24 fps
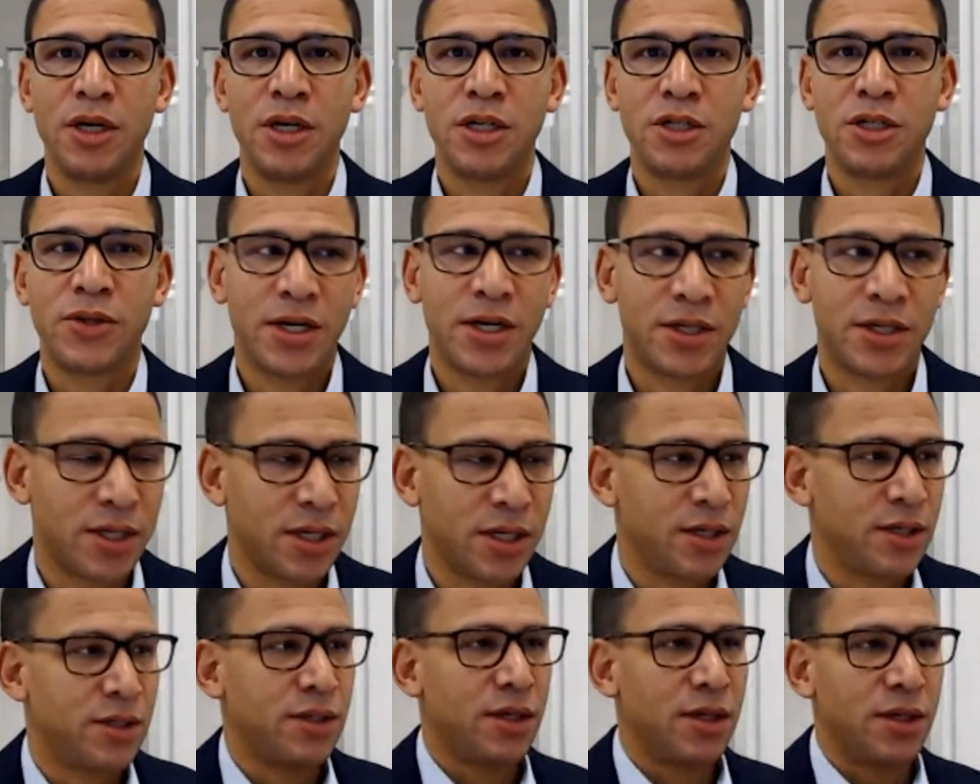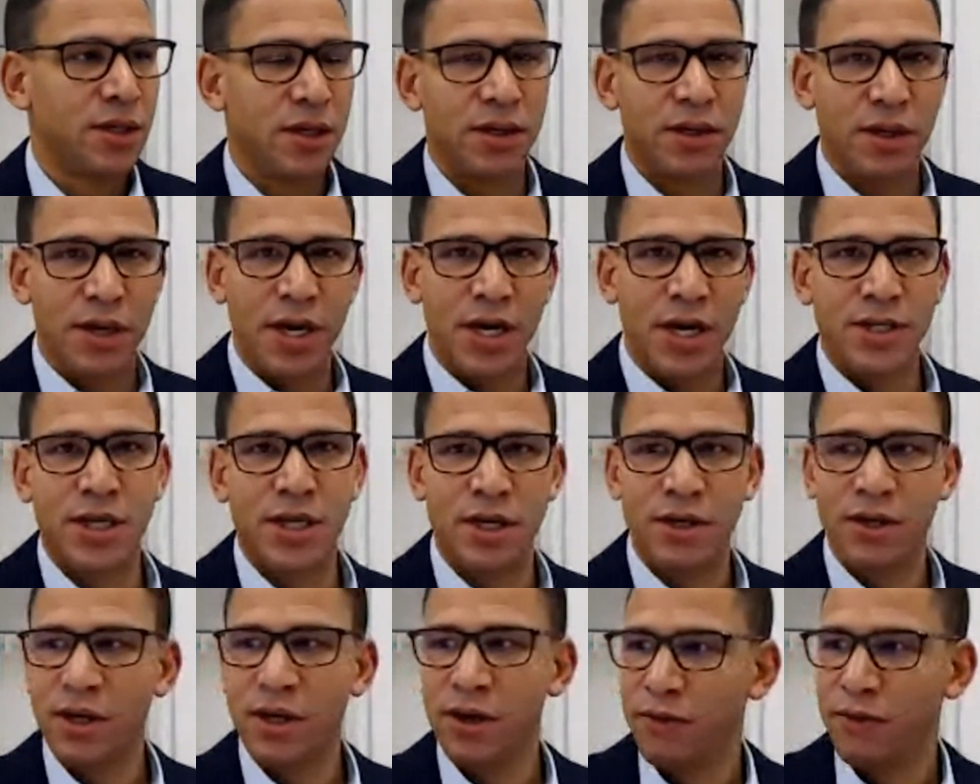So I asked
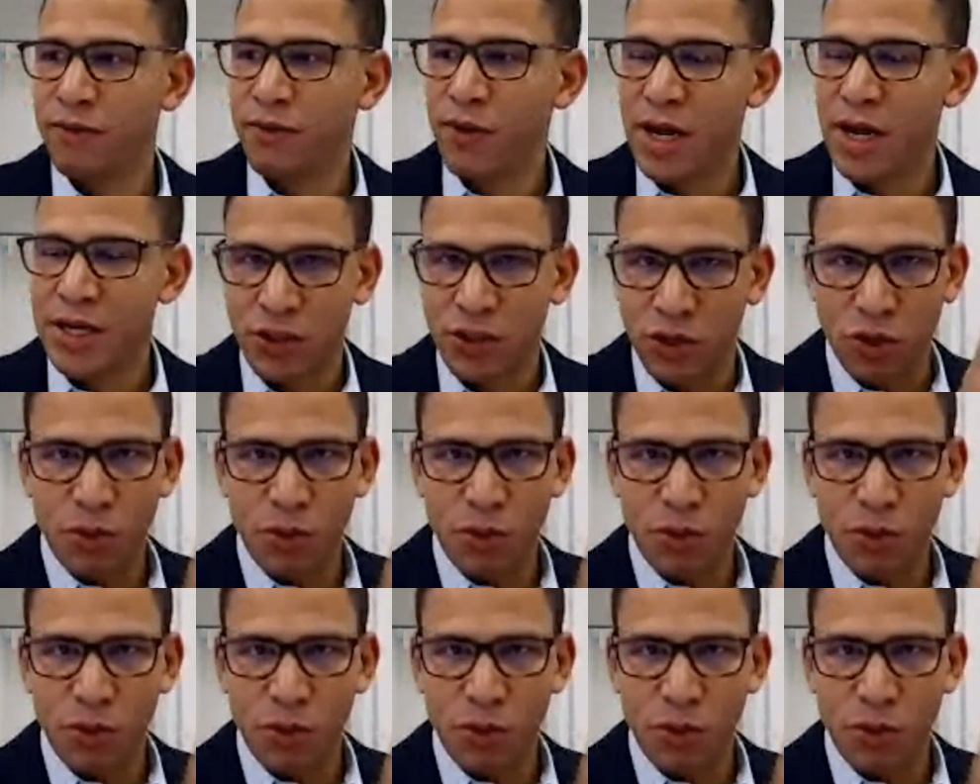ask a